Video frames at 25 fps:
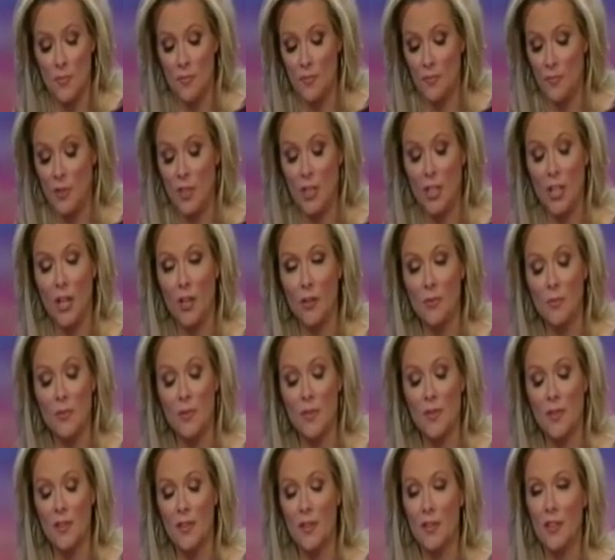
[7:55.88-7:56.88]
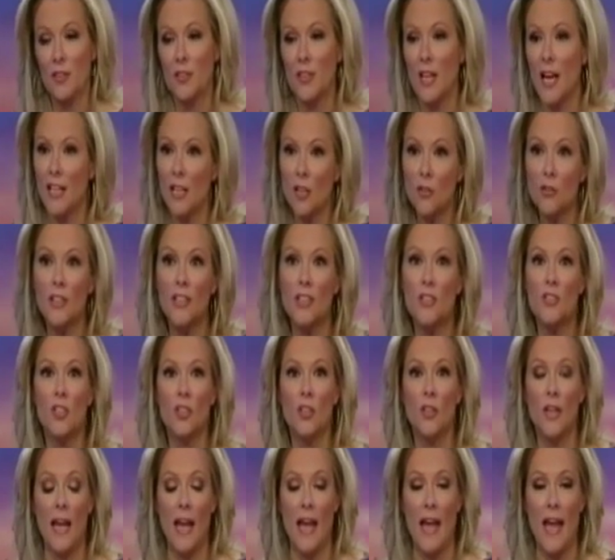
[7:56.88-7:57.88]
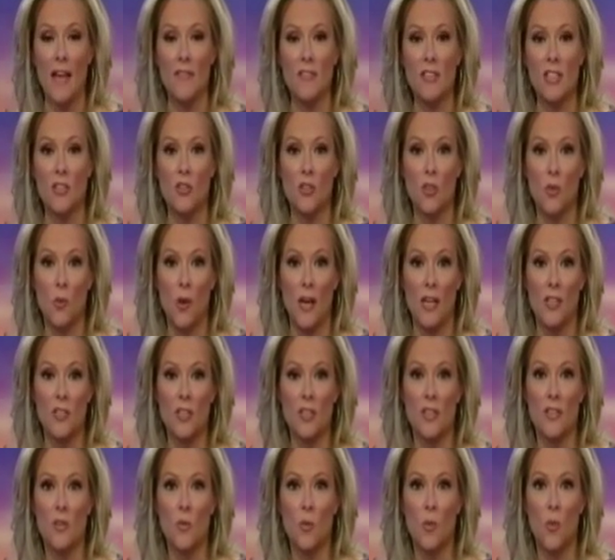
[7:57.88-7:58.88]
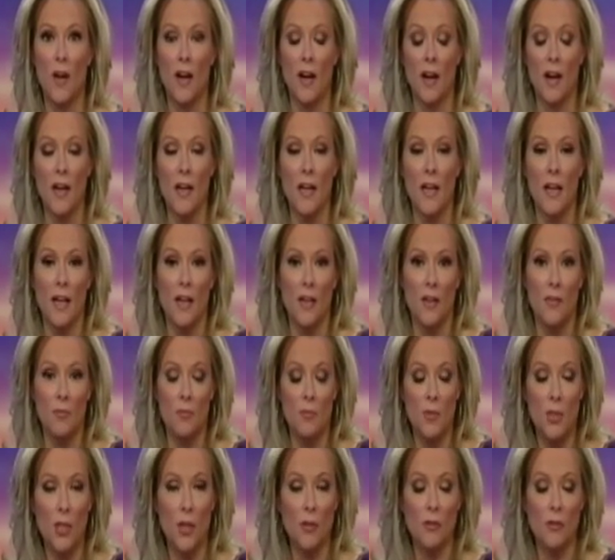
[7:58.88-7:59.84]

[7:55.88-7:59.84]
You know, not only do you have situations where, you know,